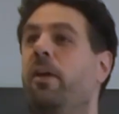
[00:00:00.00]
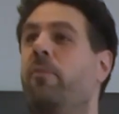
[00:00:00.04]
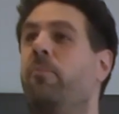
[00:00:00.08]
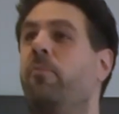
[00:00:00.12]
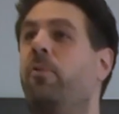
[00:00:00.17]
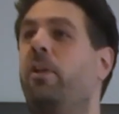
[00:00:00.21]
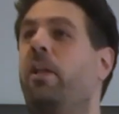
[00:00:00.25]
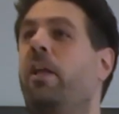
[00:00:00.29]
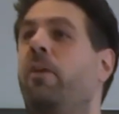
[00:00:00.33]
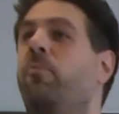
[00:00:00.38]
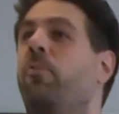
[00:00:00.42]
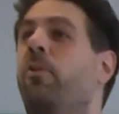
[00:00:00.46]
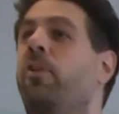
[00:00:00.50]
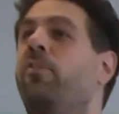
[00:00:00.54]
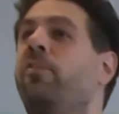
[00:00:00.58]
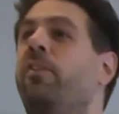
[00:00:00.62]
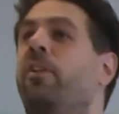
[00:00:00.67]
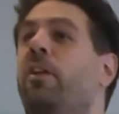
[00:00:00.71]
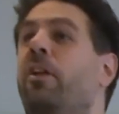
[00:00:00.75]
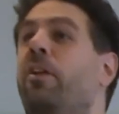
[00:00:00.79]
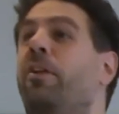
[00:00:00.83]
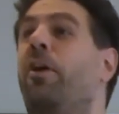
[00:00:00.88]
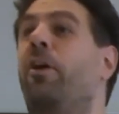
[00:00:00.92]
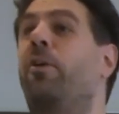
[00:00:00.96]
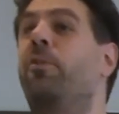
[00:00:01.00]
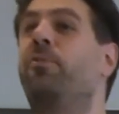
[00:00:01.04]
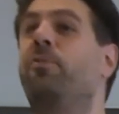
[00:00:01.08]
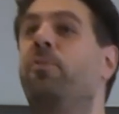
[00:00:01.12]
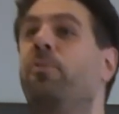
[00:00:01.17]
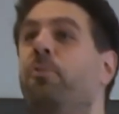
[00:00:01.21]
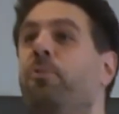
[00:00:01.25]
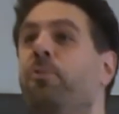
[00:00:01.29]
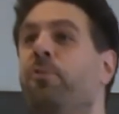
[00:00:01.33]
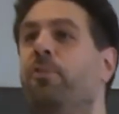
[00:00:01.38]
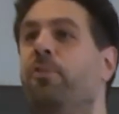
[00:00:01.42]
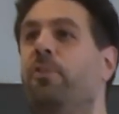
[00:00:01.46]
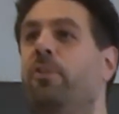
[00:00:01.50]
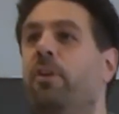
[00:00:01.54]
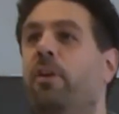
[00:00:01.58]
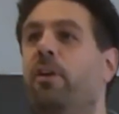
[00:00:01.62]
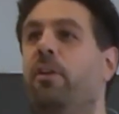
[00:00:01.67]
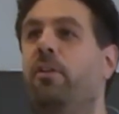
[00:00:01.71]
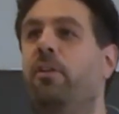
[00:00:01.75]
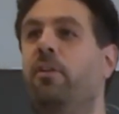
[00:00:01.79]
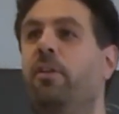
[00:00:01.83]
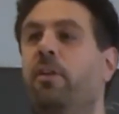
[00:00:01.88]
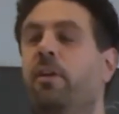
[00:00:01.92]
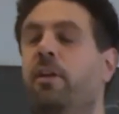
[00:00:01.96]
Like what is an allowed solution? Yeah.
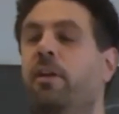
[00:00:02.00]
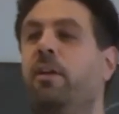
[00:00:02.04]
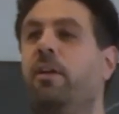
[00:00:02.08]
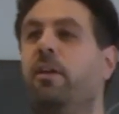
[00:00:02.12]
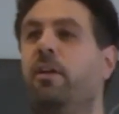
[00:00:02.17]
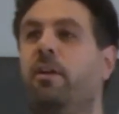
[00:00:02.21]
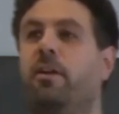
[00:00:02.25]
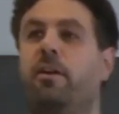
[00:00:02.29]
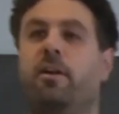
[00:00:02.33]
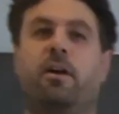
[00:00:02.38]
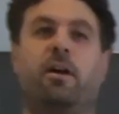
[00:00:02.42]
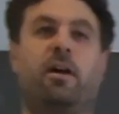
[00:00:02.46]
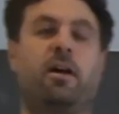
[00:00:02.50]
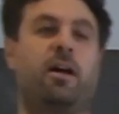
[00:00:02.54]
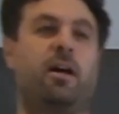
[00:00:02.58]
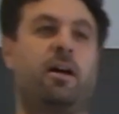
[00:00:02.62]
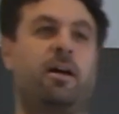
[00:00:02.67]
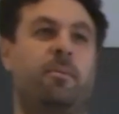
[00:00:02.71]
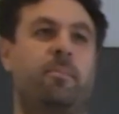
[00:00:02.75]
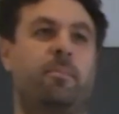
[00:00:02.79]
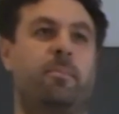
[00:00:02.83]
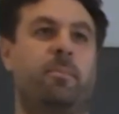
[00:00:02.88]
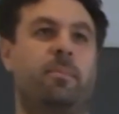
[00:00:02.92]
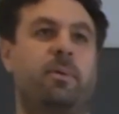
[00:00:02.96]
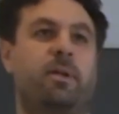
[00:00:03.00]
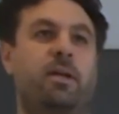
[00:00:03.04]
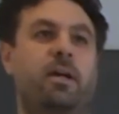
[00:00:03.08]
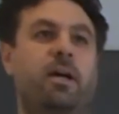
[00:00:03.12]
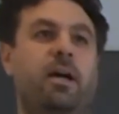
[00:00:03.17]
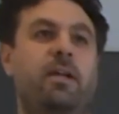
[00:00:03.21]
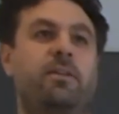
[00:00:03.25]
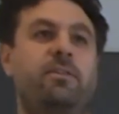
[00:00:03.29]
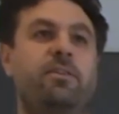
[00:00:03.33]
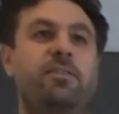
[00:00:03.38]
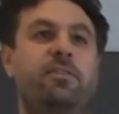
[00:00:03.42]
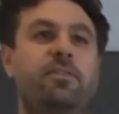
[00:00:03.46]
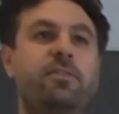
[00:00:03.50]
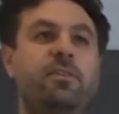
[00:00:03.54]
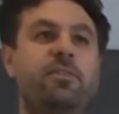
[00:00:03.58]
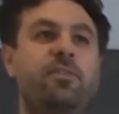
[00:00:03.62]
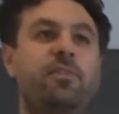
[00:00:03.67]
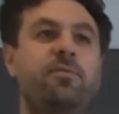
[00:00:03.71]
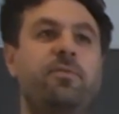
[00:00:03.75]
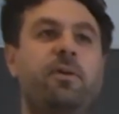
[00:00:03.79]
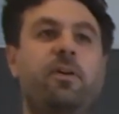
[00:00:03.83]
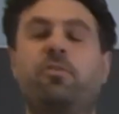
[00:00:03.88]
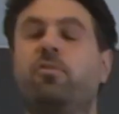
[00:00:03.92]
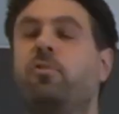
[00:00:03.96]
And this is
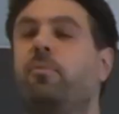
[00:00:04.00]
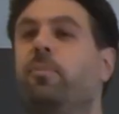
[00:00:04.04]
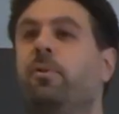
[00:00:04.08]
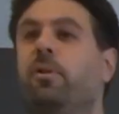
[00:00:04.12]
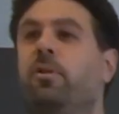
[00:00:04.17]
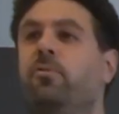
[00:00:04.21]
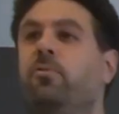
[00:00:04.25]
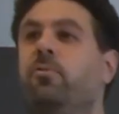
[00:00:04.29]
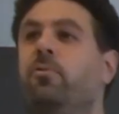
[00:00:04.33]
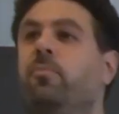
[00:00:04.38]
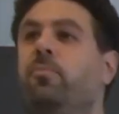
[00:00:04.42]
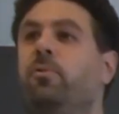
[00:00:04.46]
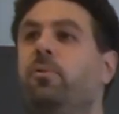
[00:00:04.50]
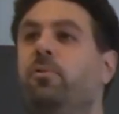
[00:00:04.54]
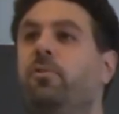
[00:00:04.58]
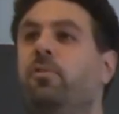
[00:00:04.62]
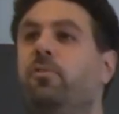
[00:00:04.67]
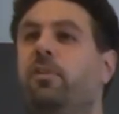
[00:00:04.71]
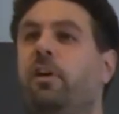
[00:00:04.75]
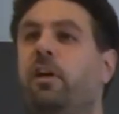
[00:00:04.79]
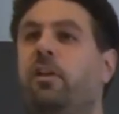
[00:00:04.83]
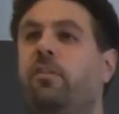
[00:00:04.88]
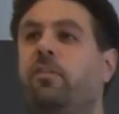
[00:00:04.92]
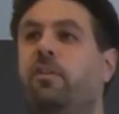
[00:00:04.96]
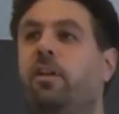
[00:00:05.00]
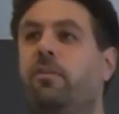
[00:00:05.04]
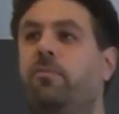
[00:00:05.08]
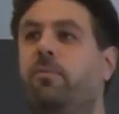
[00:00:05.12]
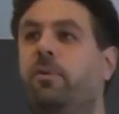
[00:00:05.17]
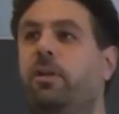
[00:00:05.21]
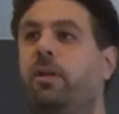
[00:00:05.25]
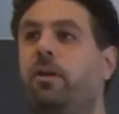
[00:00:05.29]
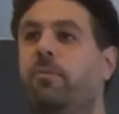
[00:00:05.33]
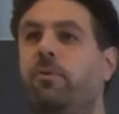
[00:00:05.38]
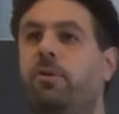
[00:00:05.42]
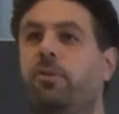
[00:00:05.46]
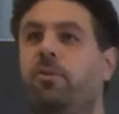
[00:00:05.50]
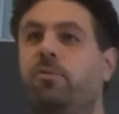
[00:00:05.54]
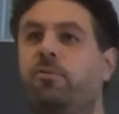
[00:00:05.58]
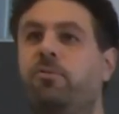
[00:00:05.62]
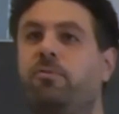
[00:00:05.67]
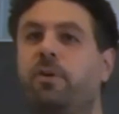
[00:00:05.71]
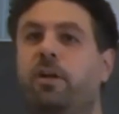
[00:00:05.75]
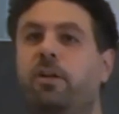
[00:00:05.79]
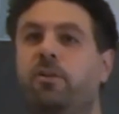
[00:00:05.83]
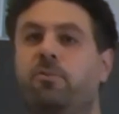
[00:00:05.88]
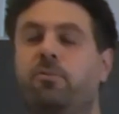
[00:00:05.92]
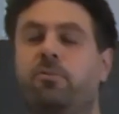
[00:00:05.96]
very typical to computer science. Like whenever you
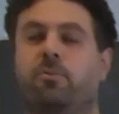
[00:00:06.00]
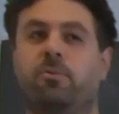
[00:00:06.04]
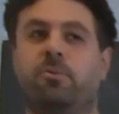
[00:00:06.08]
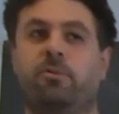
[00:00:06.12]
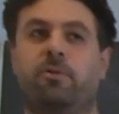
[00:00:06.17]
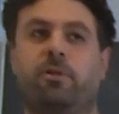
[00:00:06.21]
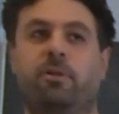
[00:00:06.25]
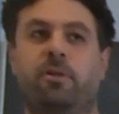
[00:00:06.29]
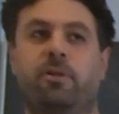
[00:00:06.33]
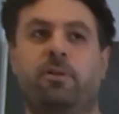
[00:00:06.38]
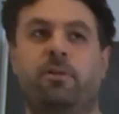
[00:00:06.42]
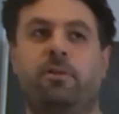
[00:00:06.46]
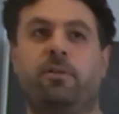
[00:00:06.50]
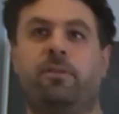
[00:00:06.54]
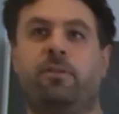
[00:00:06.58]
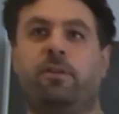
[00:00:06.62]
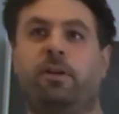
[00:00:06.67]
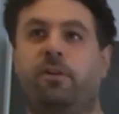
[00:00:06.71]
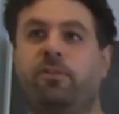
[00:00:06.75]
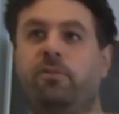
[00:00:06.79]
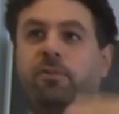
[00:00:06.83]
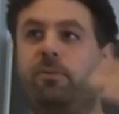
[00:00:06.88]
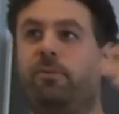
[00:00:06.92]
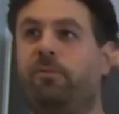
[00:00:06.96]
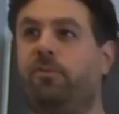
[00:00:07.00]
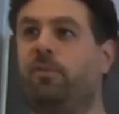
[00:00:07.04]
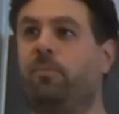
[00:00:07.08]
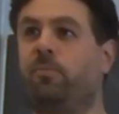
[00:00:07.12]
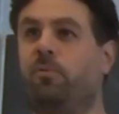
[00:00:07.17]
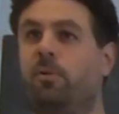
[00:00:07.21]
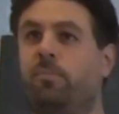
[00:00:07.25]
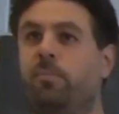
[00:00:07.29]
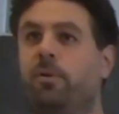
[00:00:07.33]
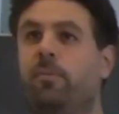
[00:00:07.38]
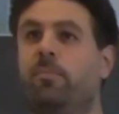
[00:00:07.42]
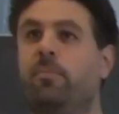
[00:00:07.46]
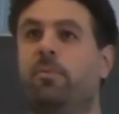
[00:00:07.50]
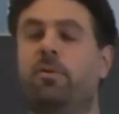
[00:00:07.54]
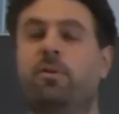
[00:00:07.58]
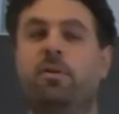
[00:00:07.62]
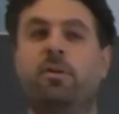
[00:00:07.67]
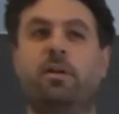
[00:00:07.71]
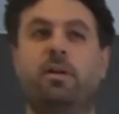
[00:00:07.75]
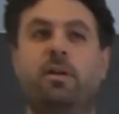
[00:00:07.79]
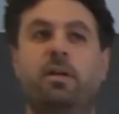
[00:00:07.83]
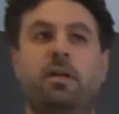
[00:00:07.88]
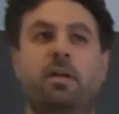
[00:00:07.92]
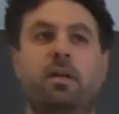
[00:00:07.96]
try to, there is always the problem.
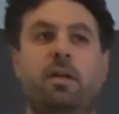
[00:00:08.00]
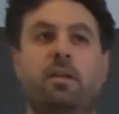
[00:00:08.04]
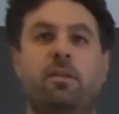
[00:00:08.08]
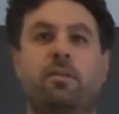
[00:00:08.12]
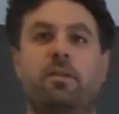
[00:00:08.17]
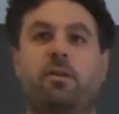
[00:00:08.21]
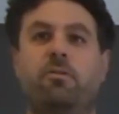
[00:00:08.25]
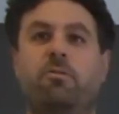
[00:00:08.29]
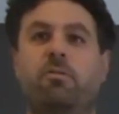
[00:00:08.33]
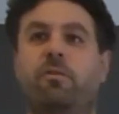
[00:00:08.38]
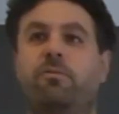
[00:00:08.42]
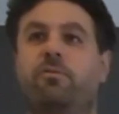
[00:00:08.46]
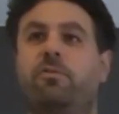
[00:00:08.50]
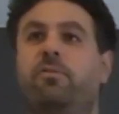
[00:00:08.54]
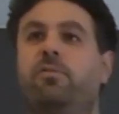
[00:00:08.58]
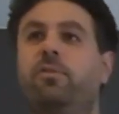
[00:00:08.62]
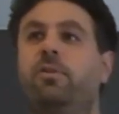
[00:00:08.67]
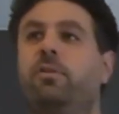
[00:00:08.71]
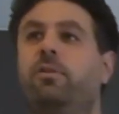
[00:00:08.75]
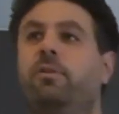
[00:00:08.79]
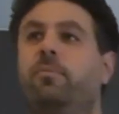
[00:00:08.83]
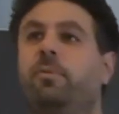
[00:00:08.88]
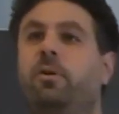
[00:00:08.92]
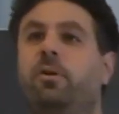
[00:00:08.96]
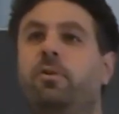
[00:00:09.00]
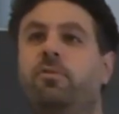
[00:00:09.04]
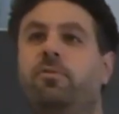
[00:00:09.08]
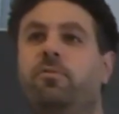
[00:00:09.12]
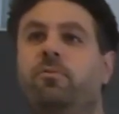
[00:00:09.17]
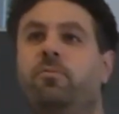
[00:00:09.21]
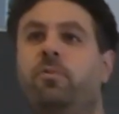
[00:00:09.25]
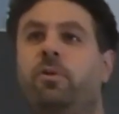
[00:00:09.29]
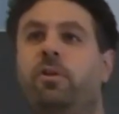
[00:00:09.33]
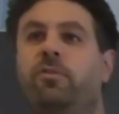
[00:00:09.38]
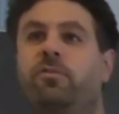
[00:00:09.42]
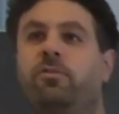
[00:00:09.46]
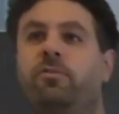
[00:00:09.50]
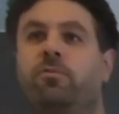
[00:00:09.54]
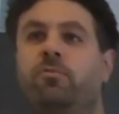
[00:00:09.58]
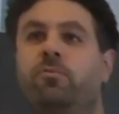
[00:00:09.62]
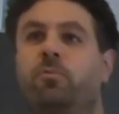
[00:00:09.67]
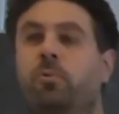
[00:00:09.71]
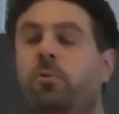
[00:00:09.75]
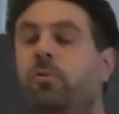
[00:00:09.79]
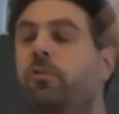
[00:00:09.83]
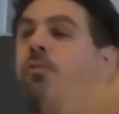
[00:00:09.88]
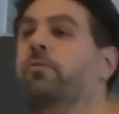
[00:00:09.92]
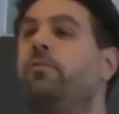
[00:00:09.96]
Then you have to think about what is the
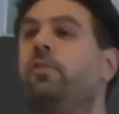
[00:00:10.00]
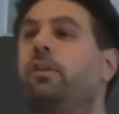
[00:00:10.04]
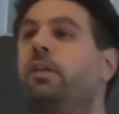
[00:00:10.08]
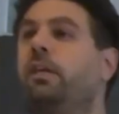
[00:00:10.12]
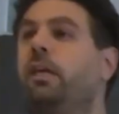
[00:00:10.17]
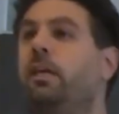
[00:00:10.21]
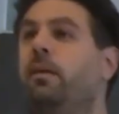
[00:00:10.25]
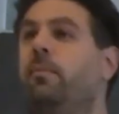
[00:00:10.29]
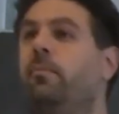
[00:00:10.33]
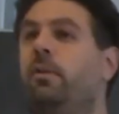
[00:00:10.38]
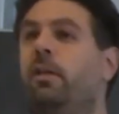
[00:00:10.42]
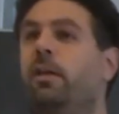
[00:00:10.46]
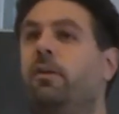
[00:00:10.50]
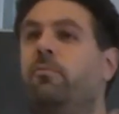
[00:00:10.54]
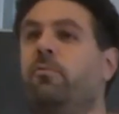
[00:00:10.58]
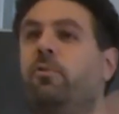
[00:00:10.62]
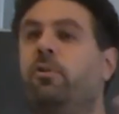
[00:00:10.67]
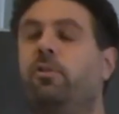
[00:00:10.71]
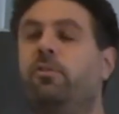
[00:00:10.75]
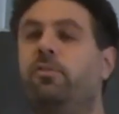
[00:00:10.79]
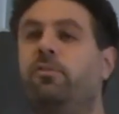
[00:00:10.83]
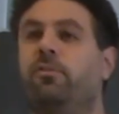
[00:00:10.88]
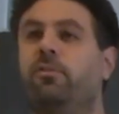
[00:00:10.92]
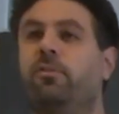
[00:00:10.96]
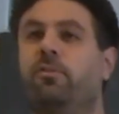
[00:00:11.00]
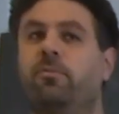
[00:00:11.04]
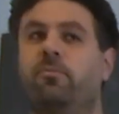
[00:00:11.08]
rules of the game. Like what is